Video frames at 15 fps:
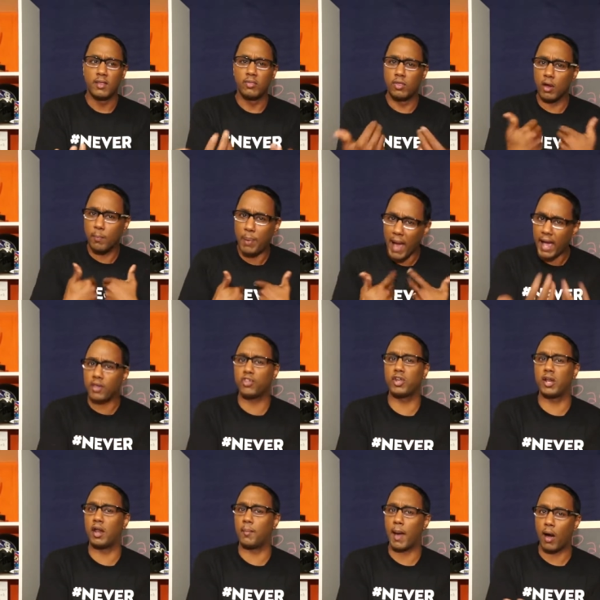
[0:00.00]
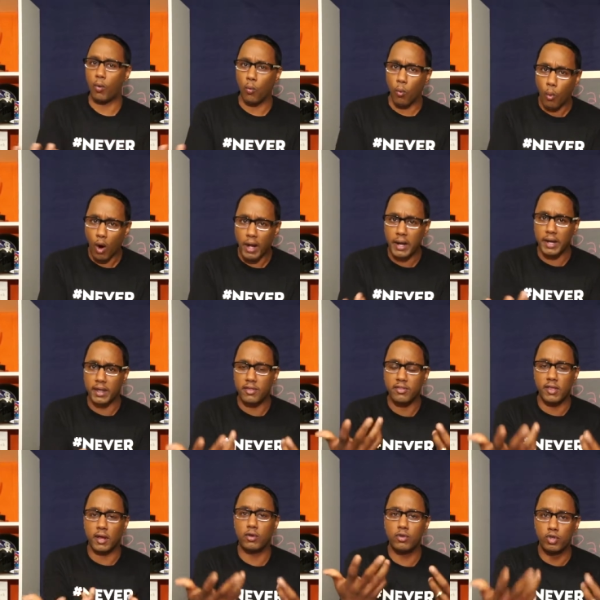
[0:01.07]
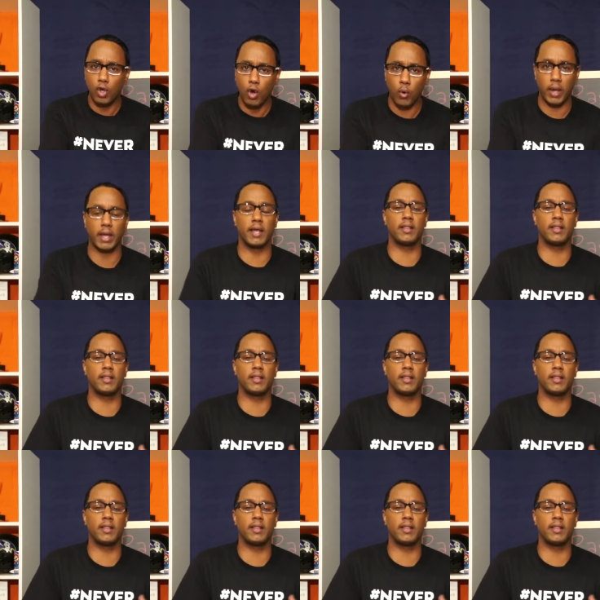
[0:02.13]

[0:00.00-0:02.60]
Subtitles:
they're passionate about what it is they're doing,